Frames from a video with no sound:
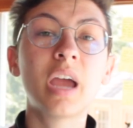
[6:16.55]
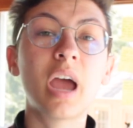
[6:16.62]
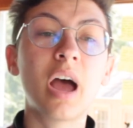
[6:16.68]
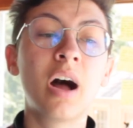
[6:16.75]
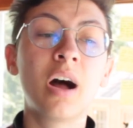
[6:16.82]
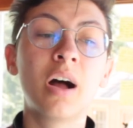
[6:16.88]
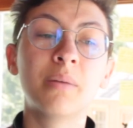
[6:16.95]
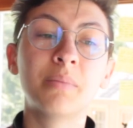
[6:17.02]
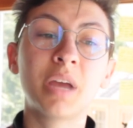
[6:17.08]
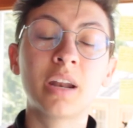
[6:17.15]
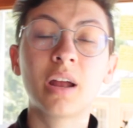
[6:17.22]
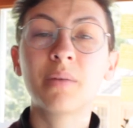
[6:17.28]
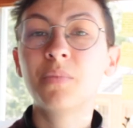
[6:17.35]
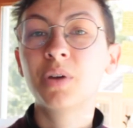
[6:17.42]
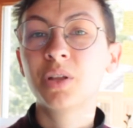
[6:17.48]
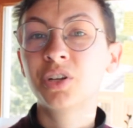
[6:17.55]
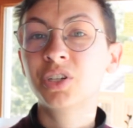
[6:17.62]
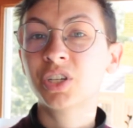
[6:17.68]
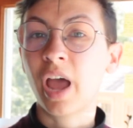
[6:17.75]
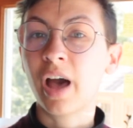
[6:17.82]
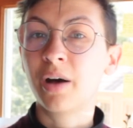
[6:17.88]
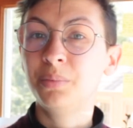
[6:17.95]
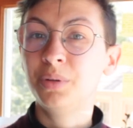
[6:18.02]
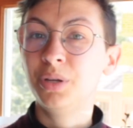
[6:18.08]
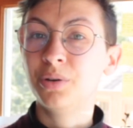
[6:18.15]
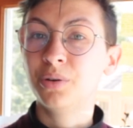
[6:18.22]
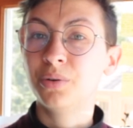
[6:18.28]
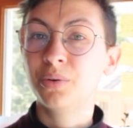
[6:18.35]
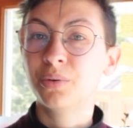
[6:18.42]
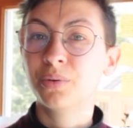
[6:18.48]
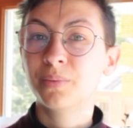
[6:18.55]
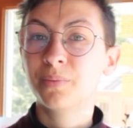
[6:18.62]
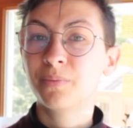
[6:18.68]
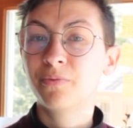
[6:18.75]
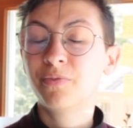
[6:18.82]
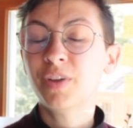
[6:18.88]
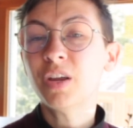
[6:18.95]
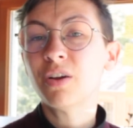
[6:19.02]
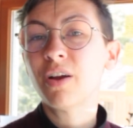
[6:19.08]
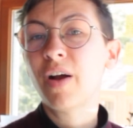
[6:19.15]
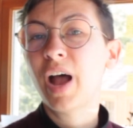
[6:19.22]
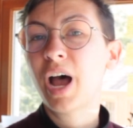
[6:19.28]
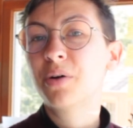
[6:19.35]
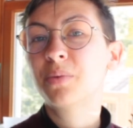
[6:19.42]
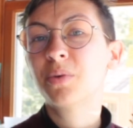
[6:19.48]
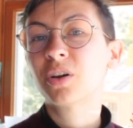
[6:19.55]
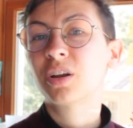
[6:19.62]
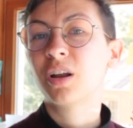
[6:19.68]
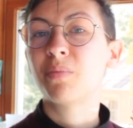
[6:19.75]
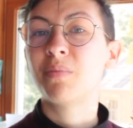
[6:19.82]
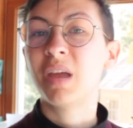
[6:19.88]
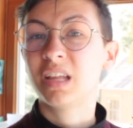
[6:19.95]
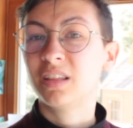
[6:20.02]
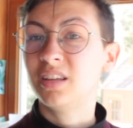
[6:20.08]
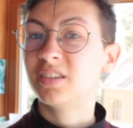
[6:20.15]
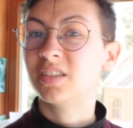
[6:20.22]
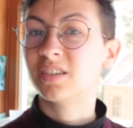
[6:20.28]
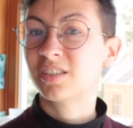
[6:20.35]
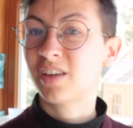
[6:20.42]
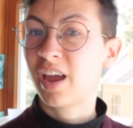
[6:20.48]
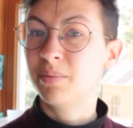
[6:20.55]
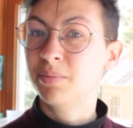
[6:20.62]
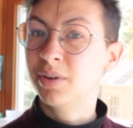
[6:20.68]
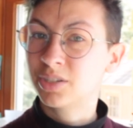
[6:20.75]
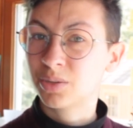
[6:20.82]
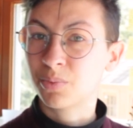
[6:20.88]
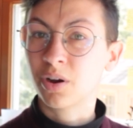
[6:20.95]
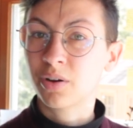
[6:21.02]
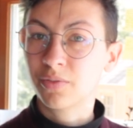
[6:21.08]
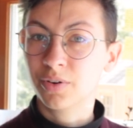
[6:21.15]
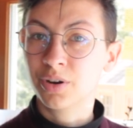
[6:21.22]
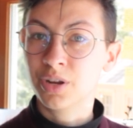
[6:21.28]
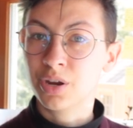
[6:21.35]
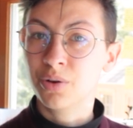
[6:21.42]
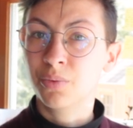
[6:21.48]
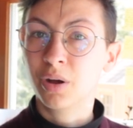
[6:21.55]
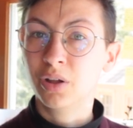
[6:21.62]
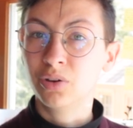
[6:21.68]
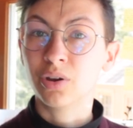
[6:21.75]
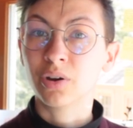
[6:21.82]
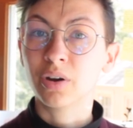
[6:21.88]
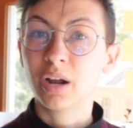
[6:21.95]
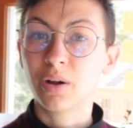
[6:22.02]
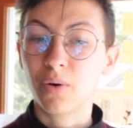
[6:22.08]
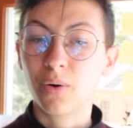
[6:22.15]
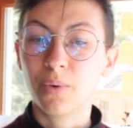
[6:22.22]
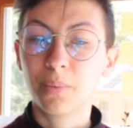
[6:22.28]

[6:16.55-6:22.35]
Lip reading: And I'm willing to help you figure out how we're going to make these assignments work for you while you're at home.